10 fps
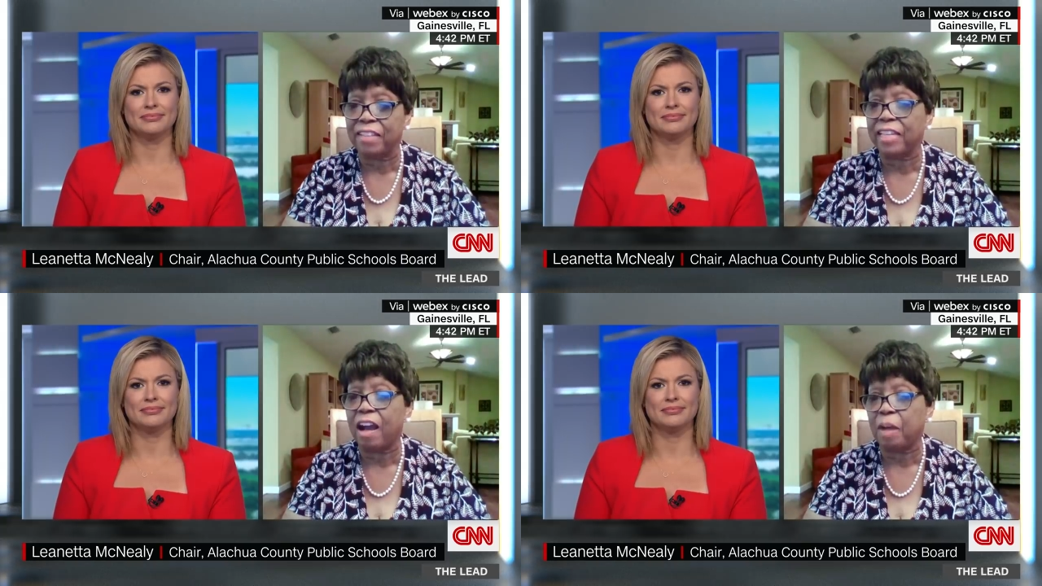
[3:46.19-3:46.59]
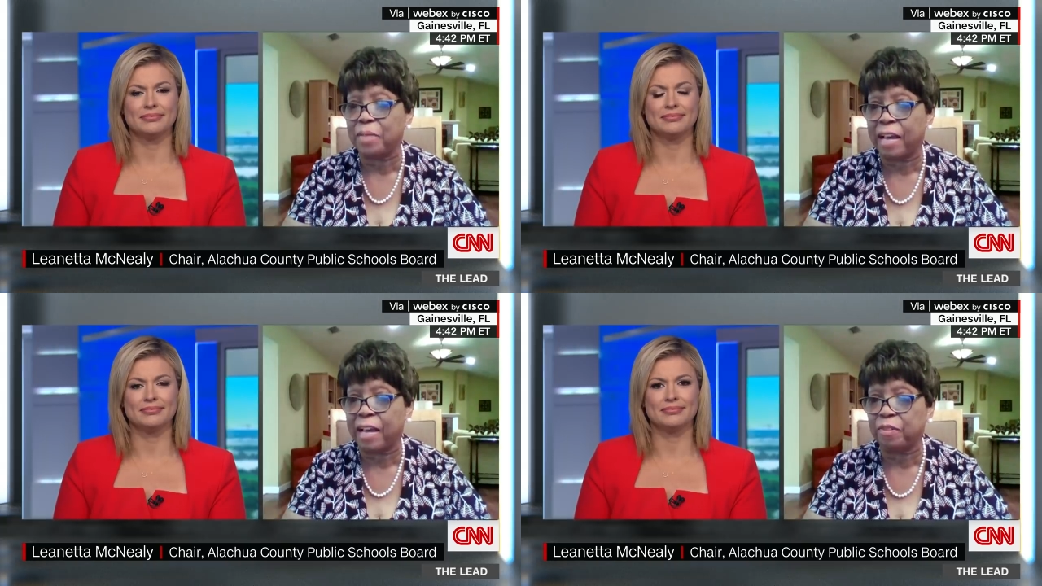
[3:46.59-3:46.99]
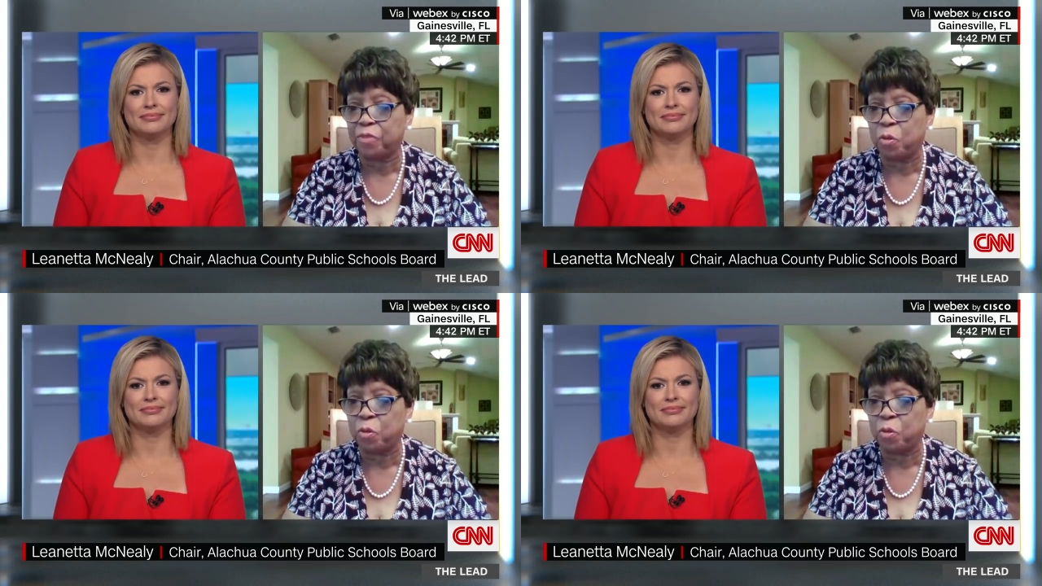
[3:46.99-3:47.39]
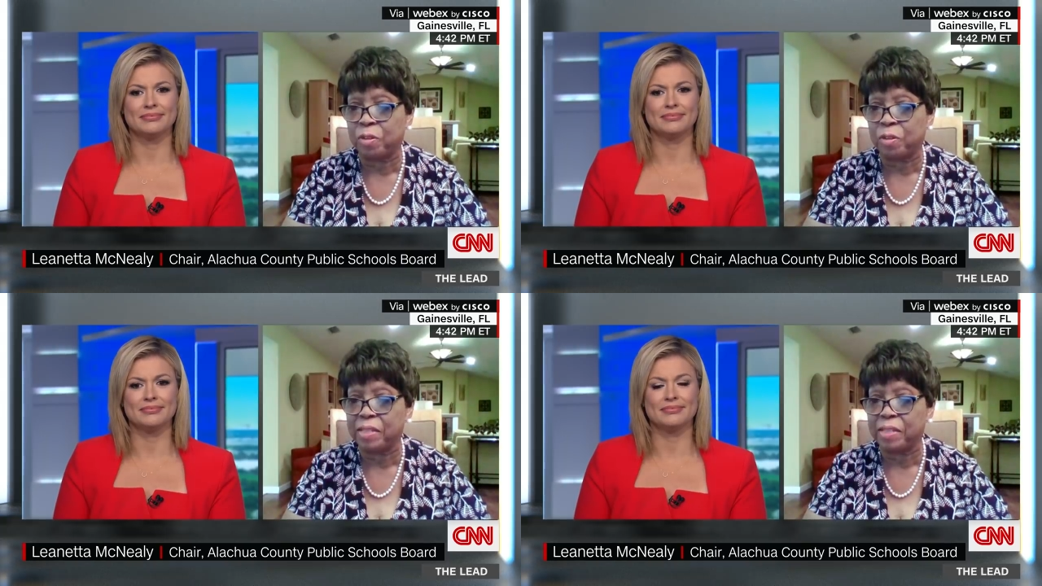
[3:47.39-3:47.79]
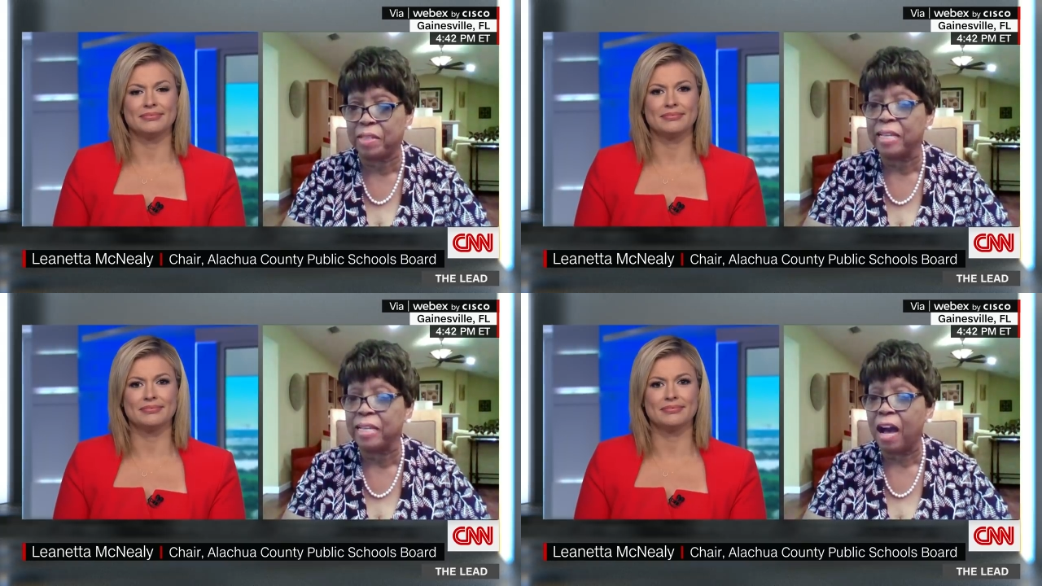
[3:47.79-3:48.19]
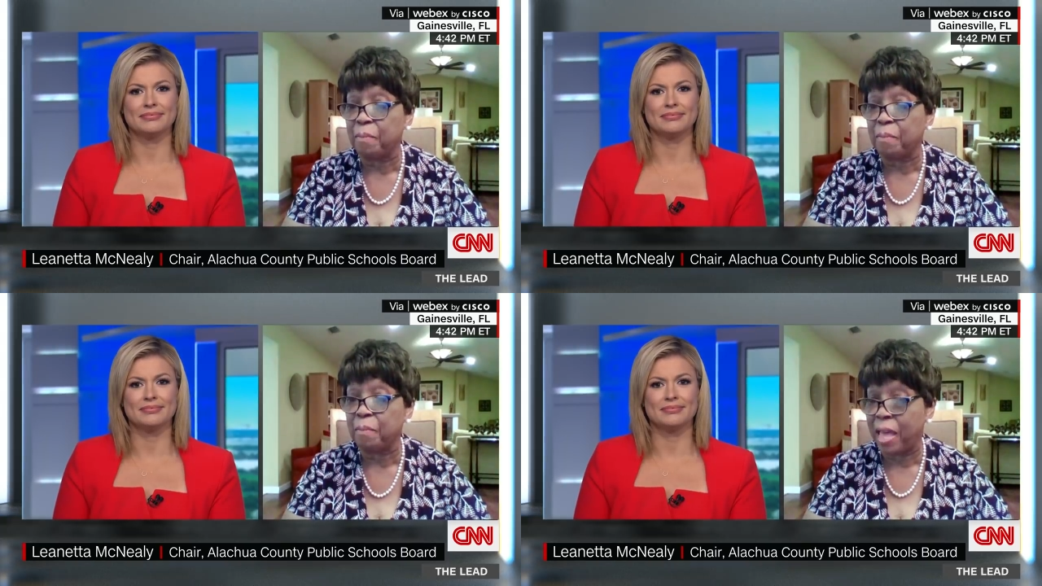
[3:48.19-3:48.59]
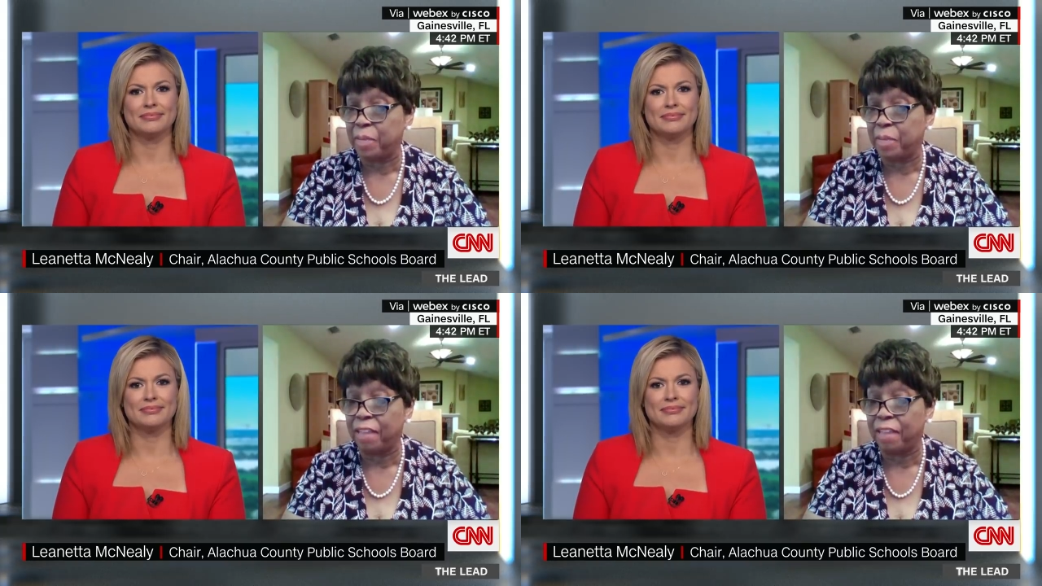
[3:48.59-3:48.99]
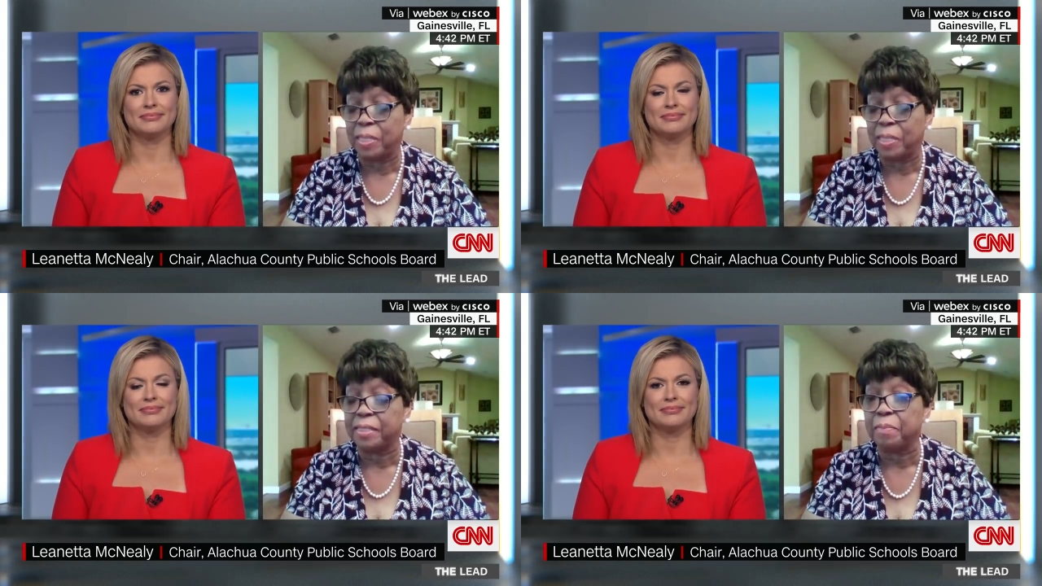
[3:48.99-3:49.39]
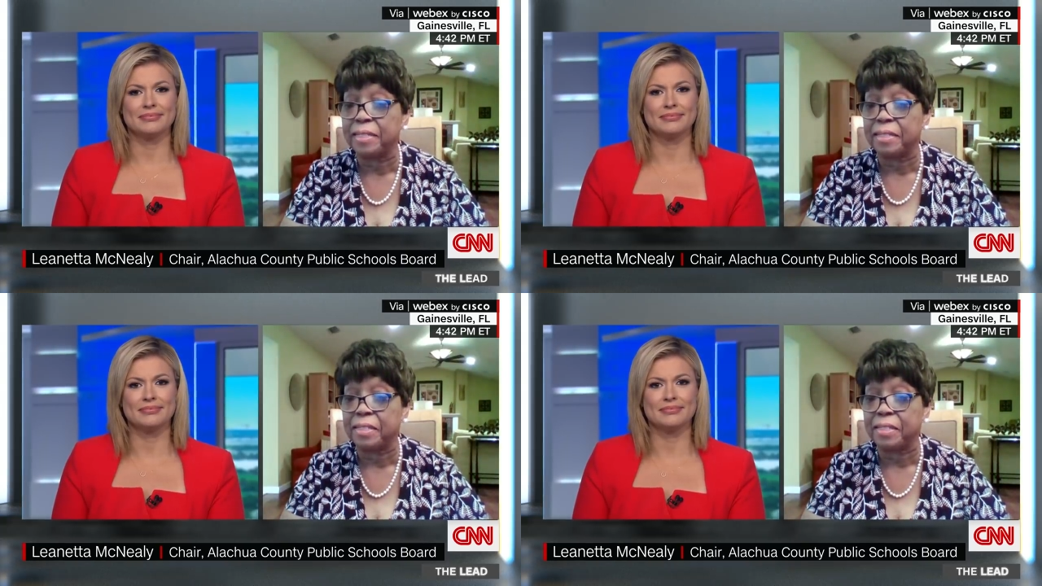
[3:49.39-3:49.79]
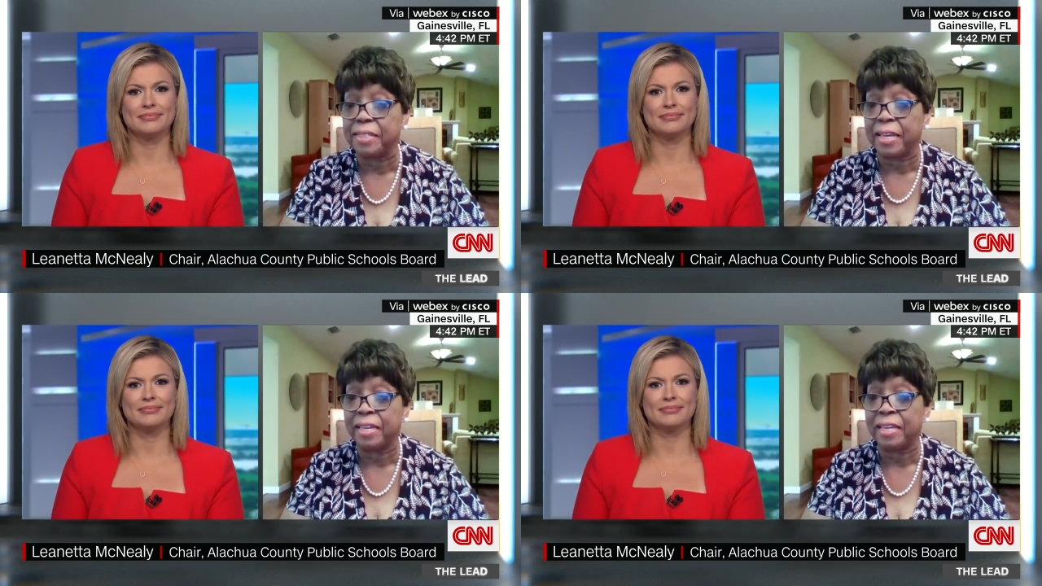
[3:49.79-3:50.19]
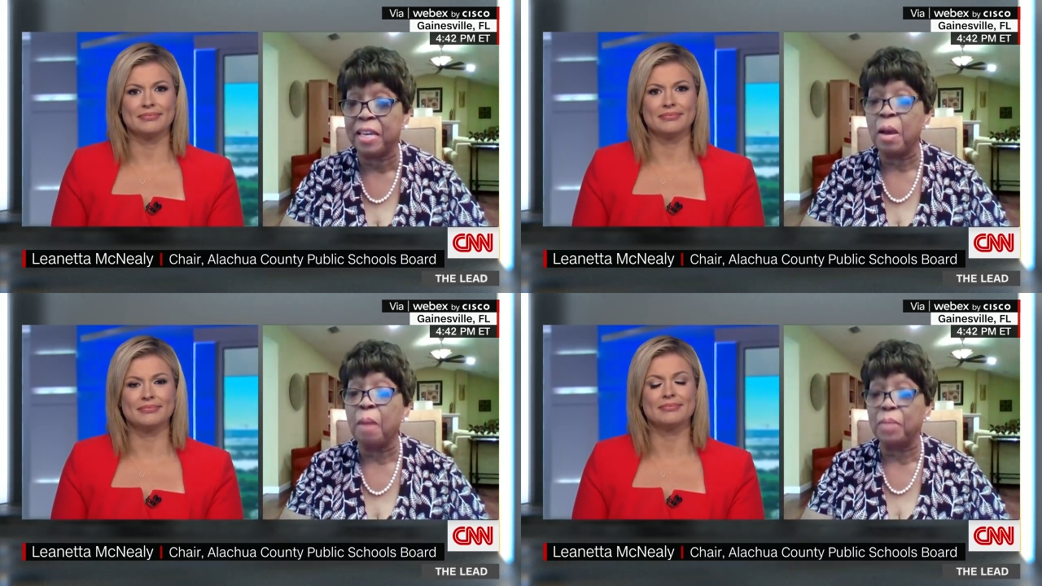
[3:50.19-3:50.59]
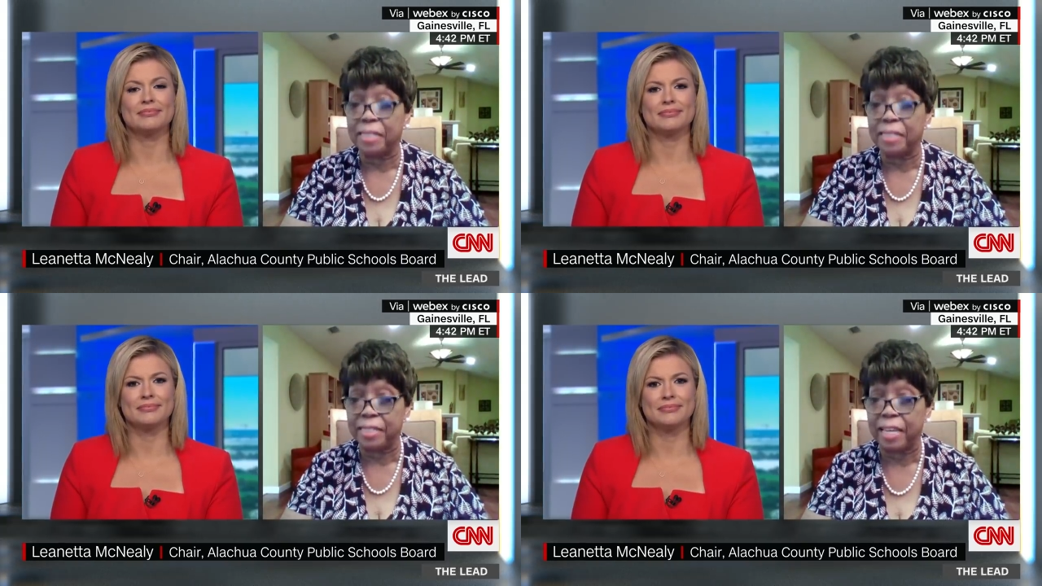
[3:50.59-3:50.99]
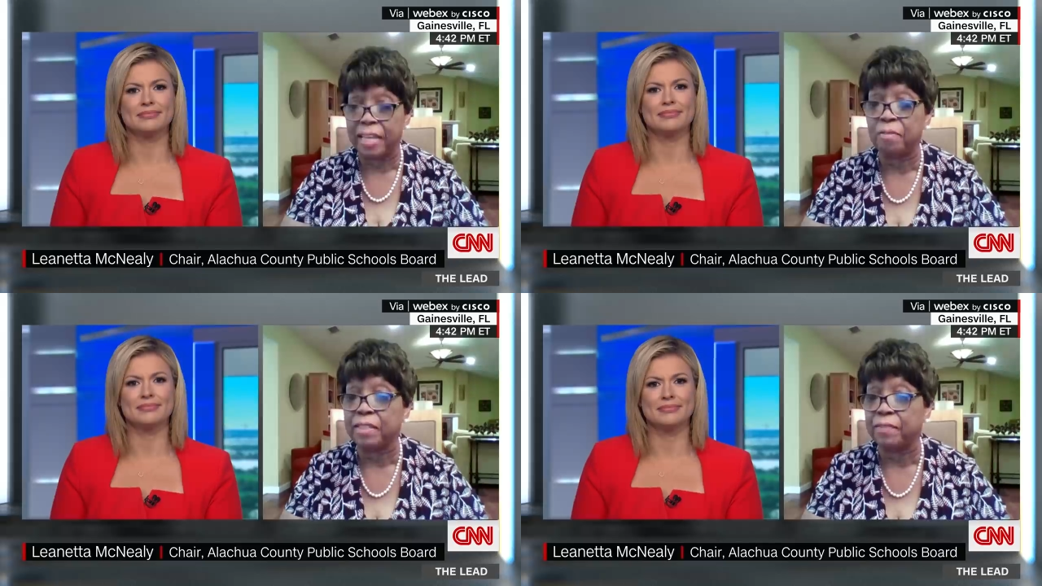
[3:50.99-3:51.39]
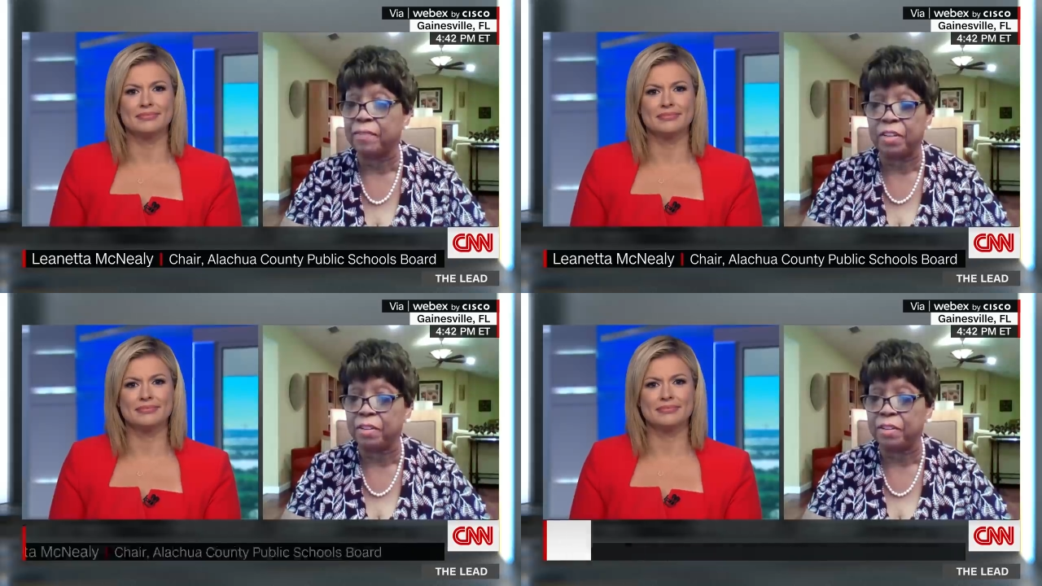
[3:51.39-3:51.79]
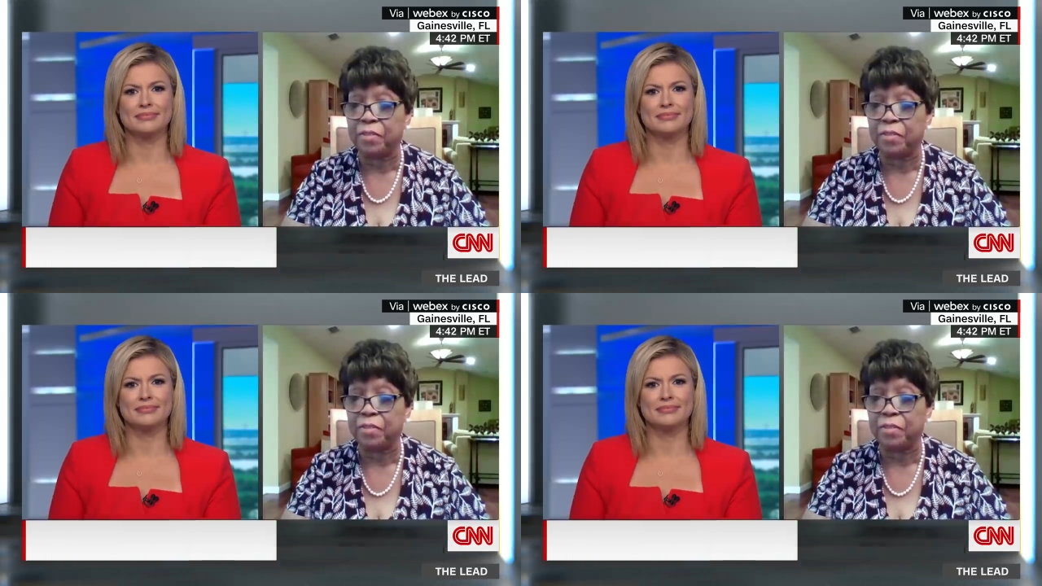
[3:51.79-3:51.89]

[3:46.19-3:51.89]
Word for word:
Speaker 1: the opt-out forms um, that may have been submitted today but today was the very